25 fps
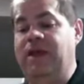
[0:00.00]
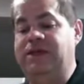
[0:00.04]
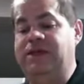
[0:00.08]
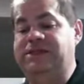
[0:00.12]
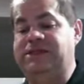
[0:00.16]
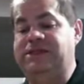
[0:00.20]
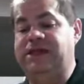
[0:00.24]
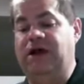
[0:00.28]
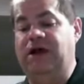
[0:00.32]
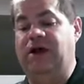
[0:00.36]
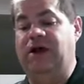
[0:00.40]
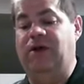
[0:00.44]

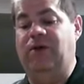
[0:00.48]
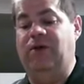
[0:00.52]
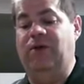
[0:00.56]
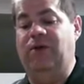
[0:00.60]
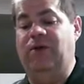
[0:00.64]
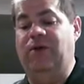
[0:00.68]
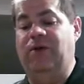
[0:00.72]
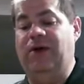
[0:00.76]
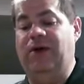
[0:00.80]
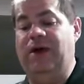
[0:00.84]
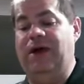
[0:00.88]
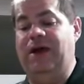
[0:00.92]

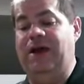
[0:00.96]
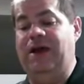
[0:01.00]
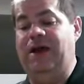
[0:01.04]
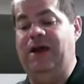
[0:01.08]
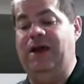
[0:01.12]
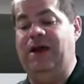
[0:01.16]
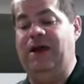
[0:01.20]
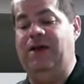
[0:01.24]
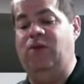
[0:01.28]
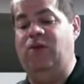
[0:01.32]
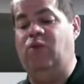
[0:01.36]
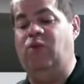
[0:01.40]
So,
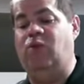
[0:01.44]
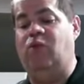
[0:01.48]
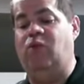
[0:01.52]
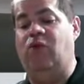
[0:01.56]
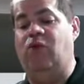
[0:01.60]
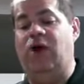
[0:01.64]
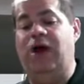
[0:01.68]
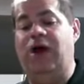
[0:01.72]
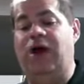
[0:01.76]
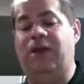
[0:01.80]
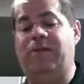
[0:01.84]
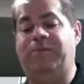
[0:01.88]

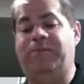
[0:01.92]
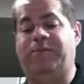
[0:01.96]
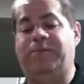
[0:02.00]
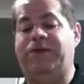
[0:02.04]
what,